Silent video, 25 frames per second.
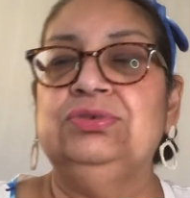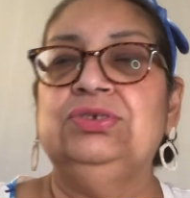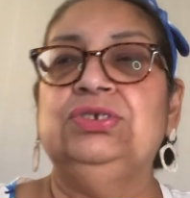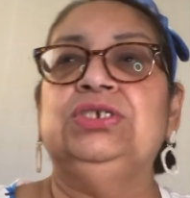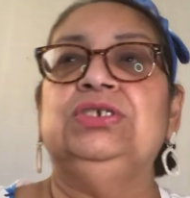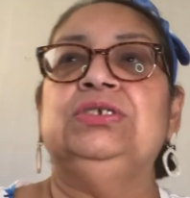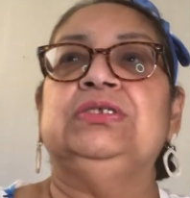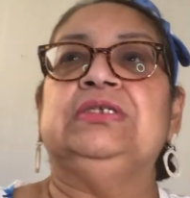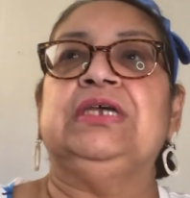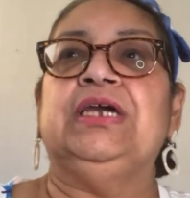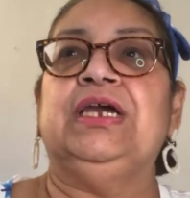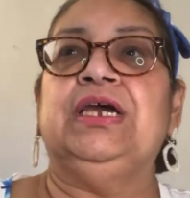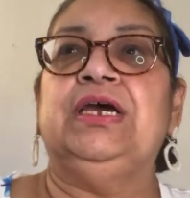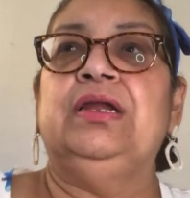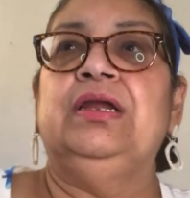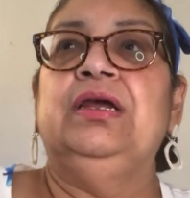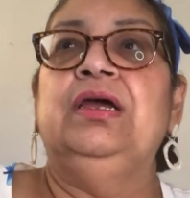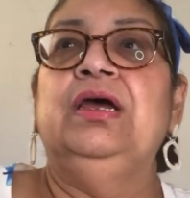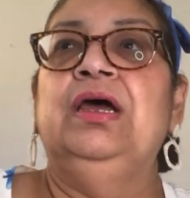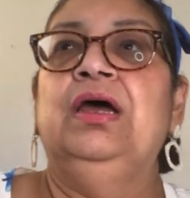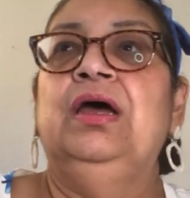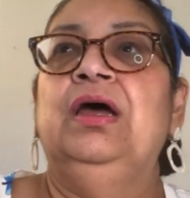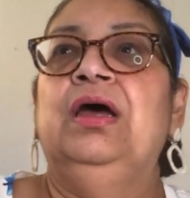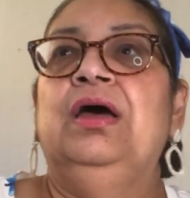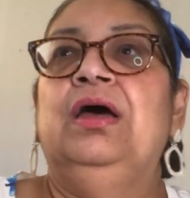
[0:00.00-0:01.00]
She's had
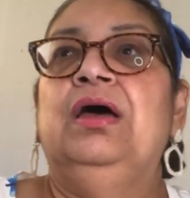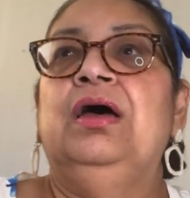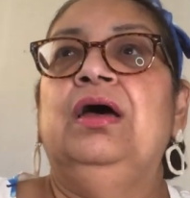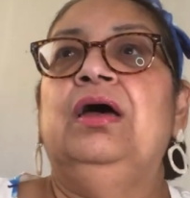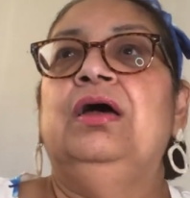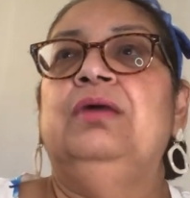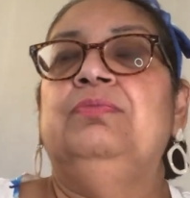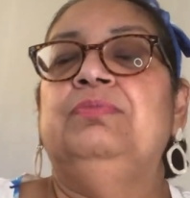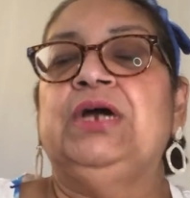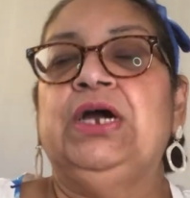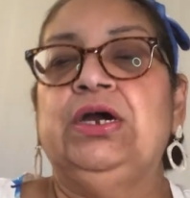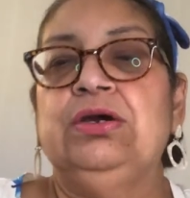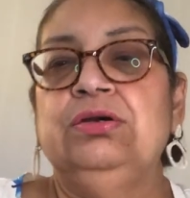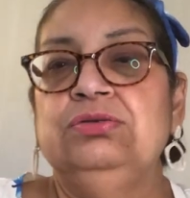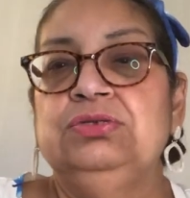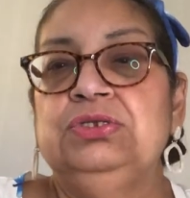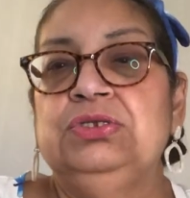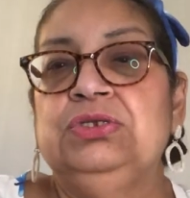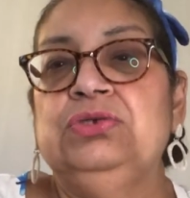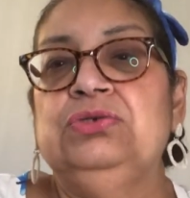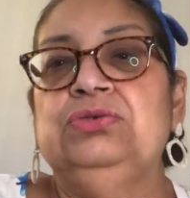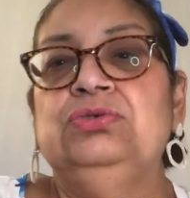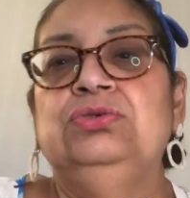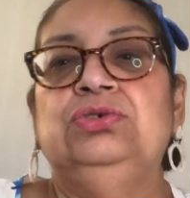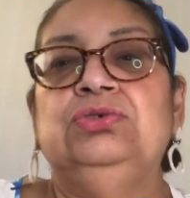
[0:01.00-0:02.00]
heart
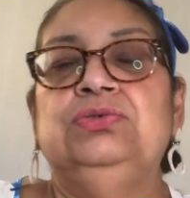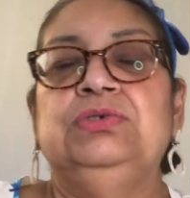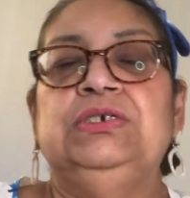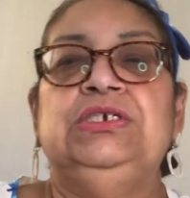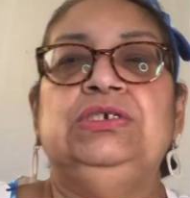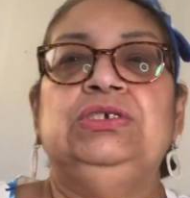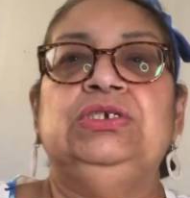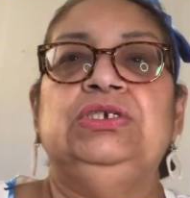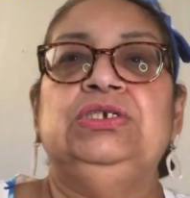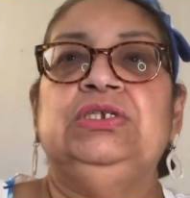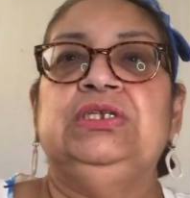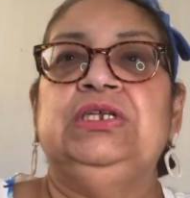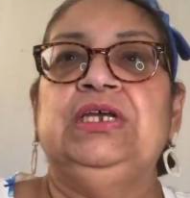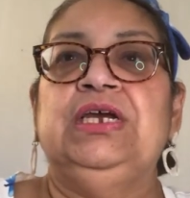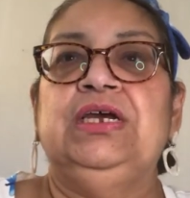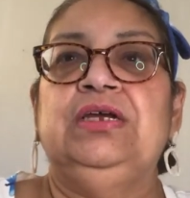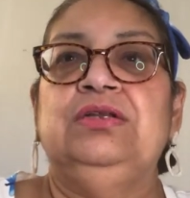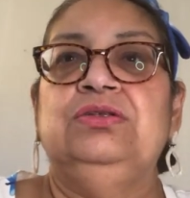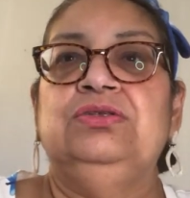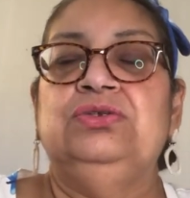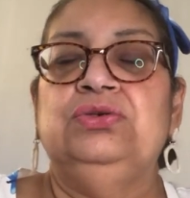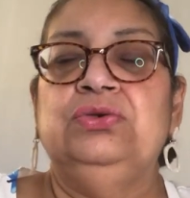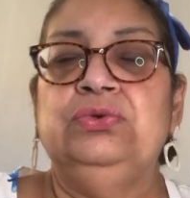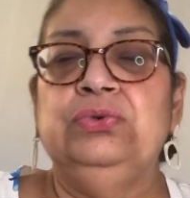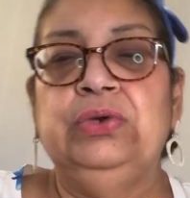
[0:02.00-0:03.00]
surgery. She's
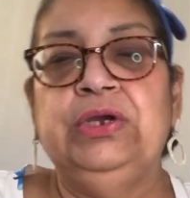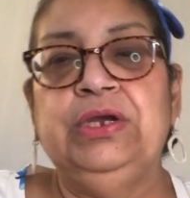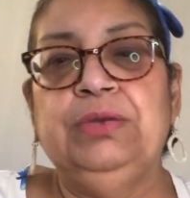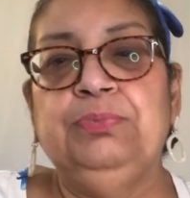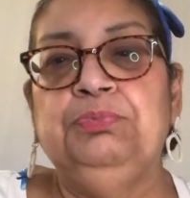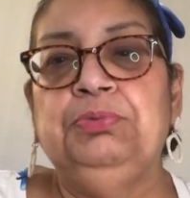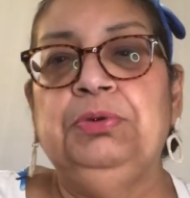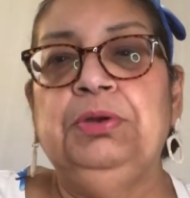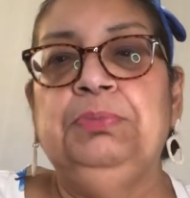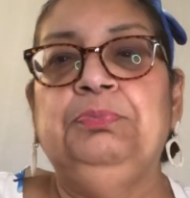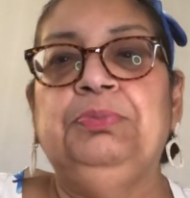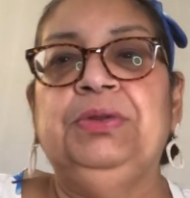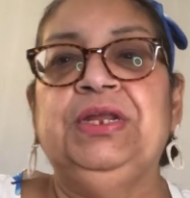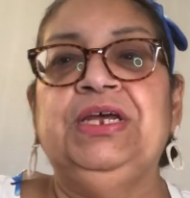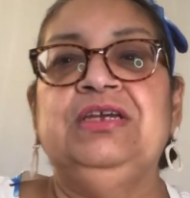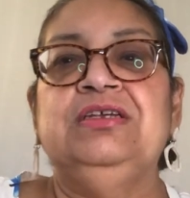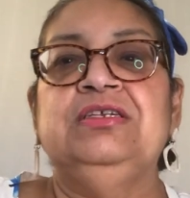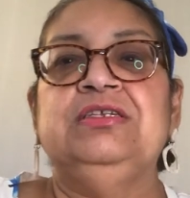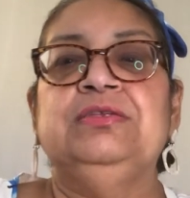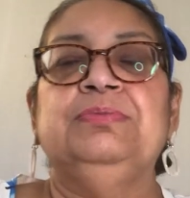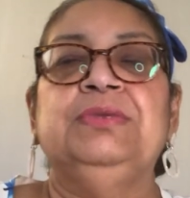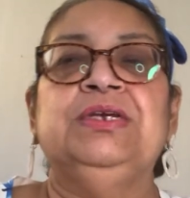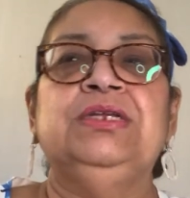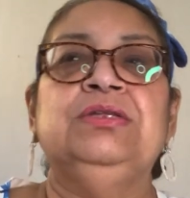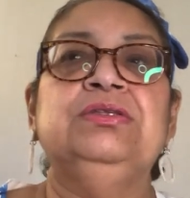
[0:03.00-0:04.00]
had two hip
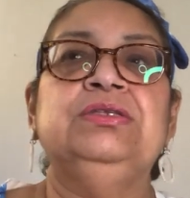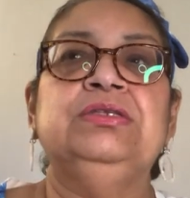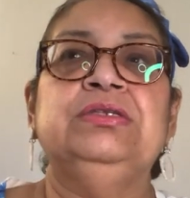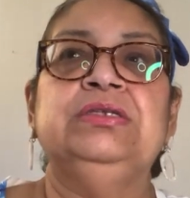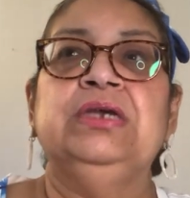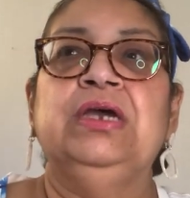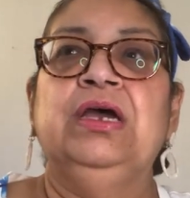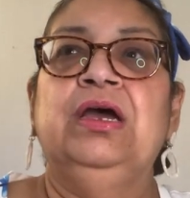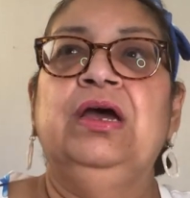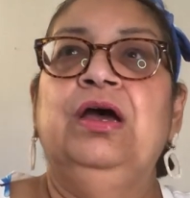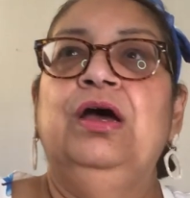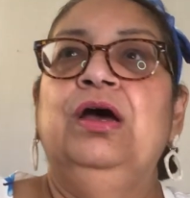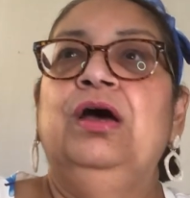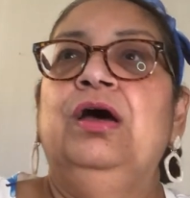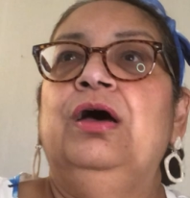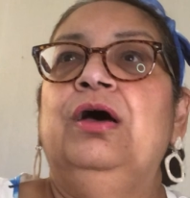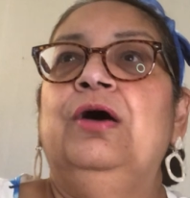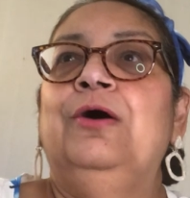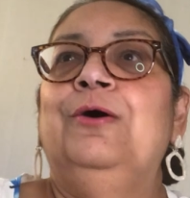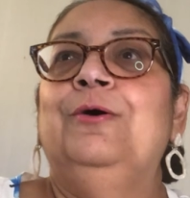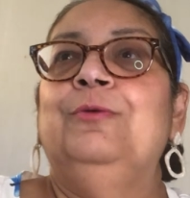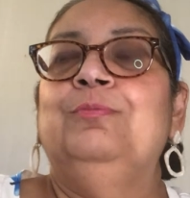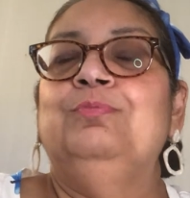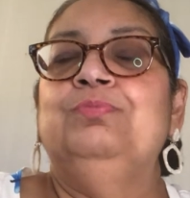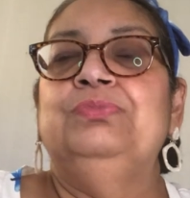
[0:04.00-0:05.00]
replacements.
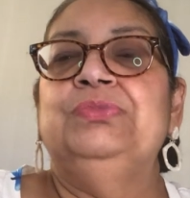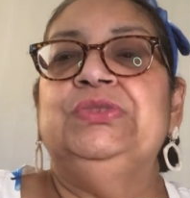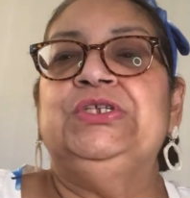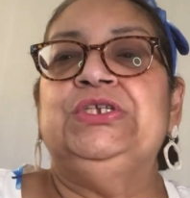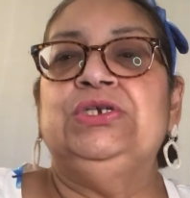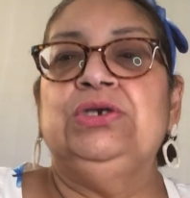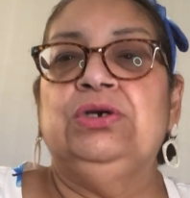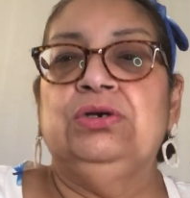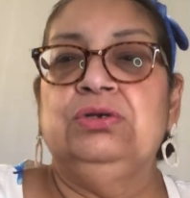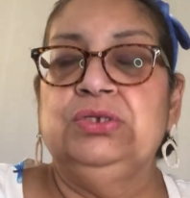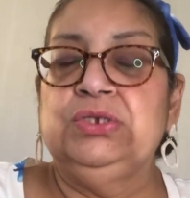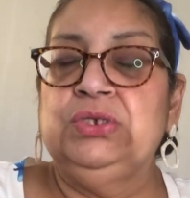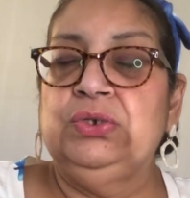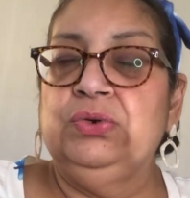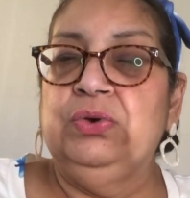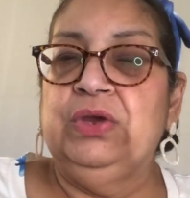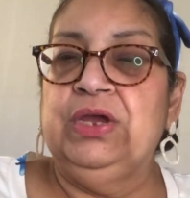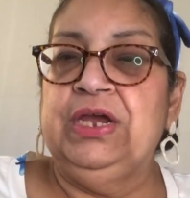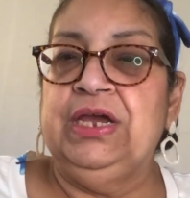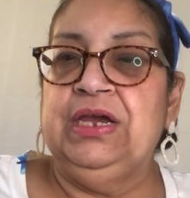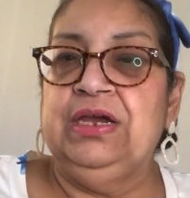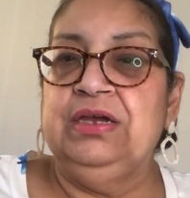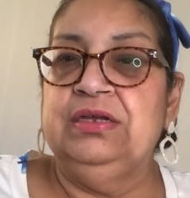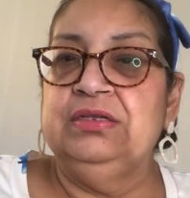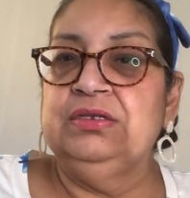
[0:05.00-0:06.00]
She also
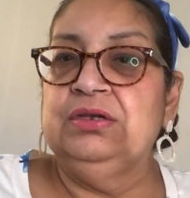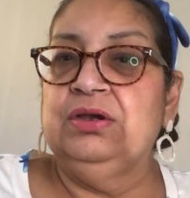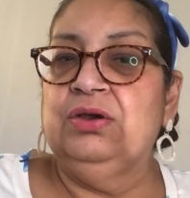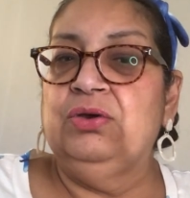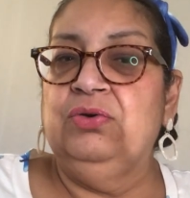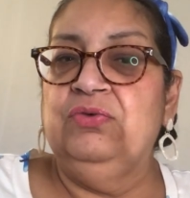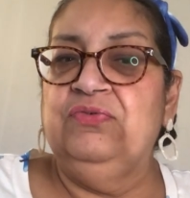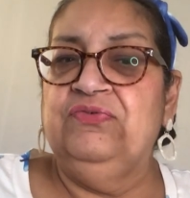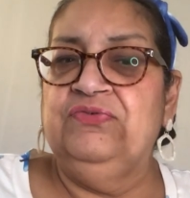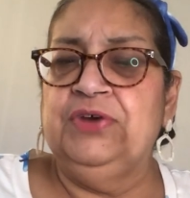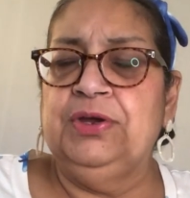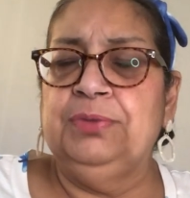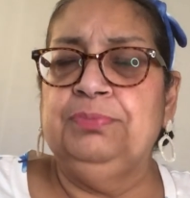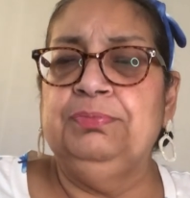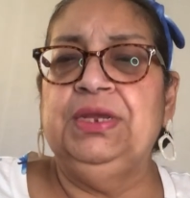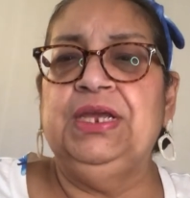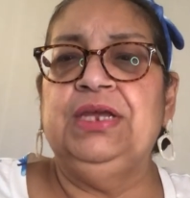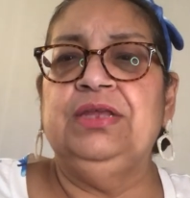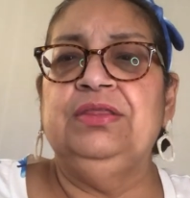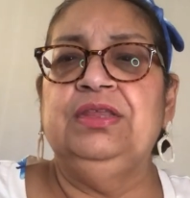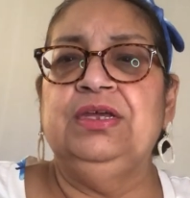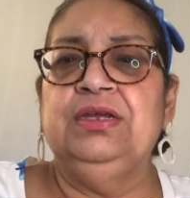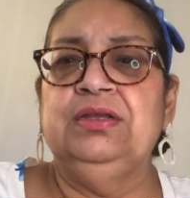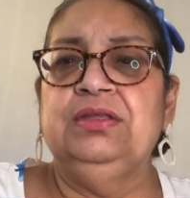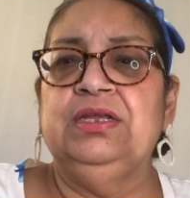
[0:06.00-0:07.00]
has a GoFundMe,
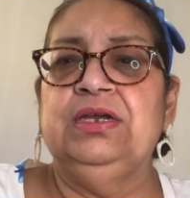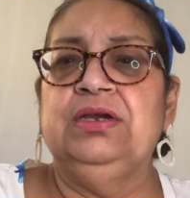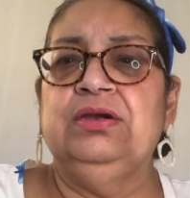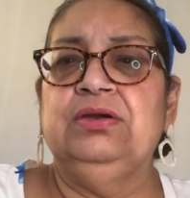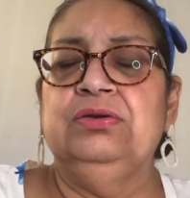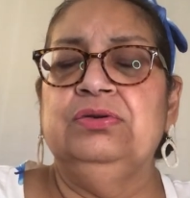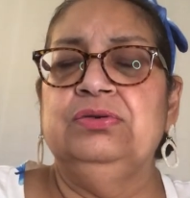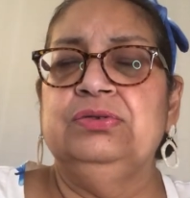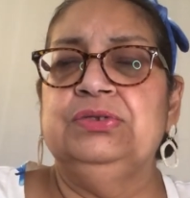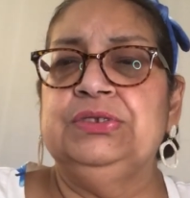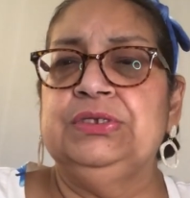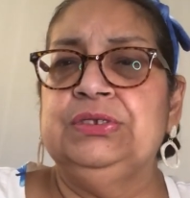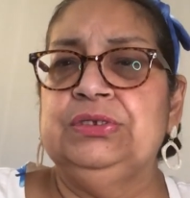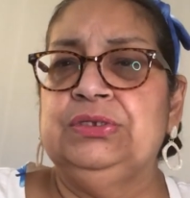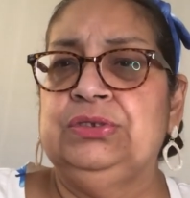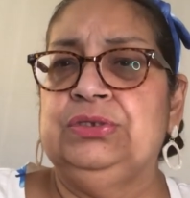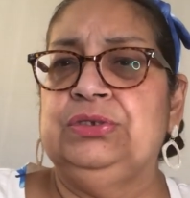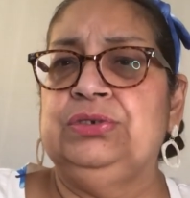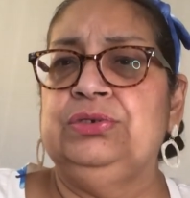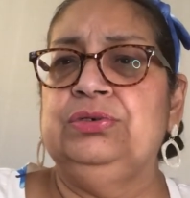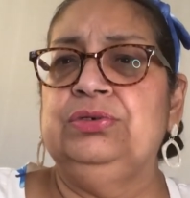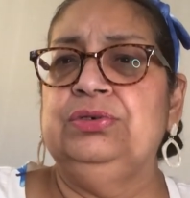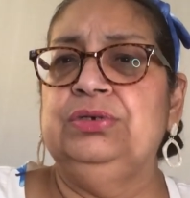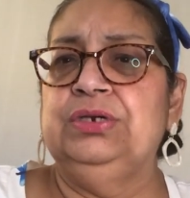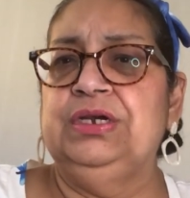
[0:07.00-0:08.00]
I think, that her
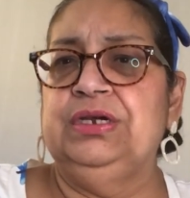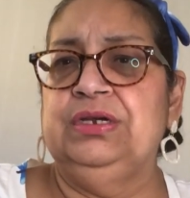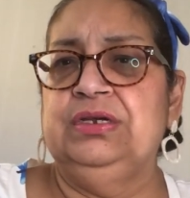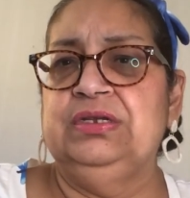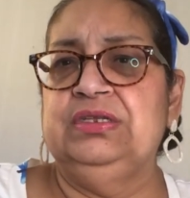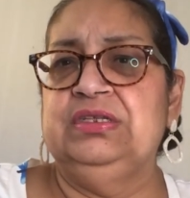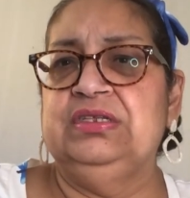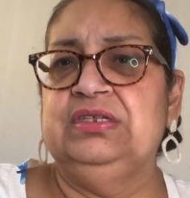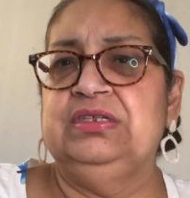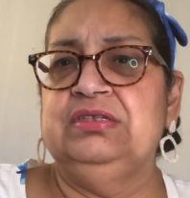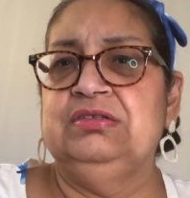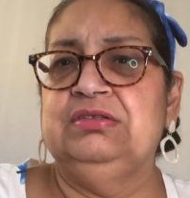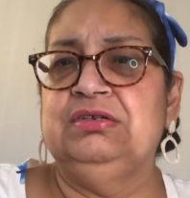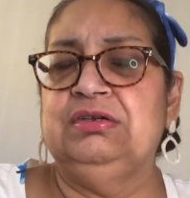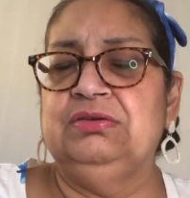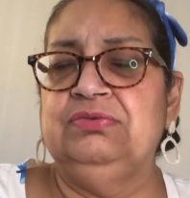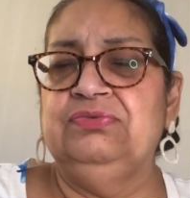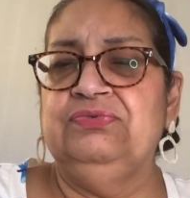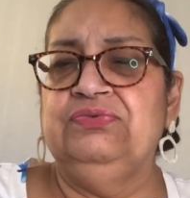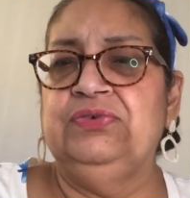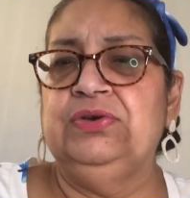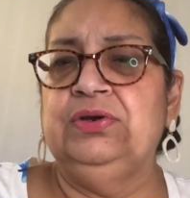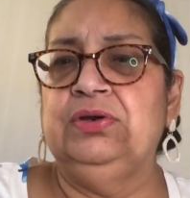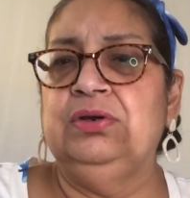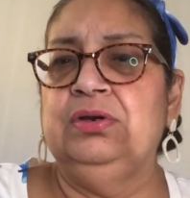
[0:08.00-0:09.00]
sister has done
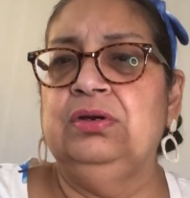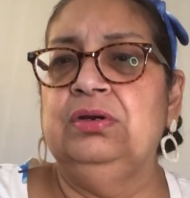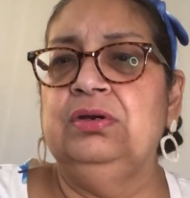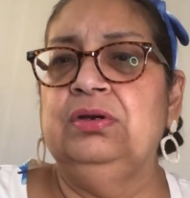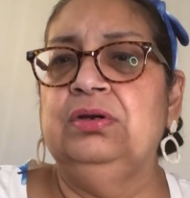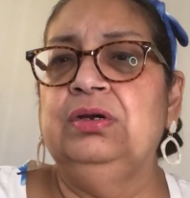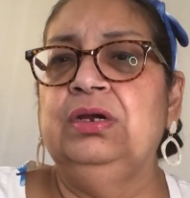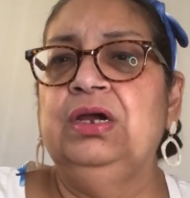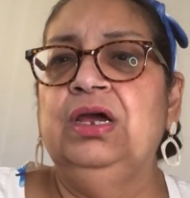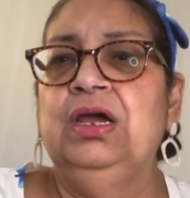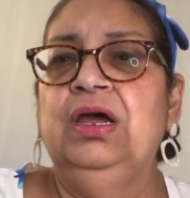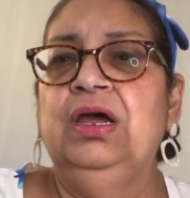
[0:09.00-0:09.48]
for her.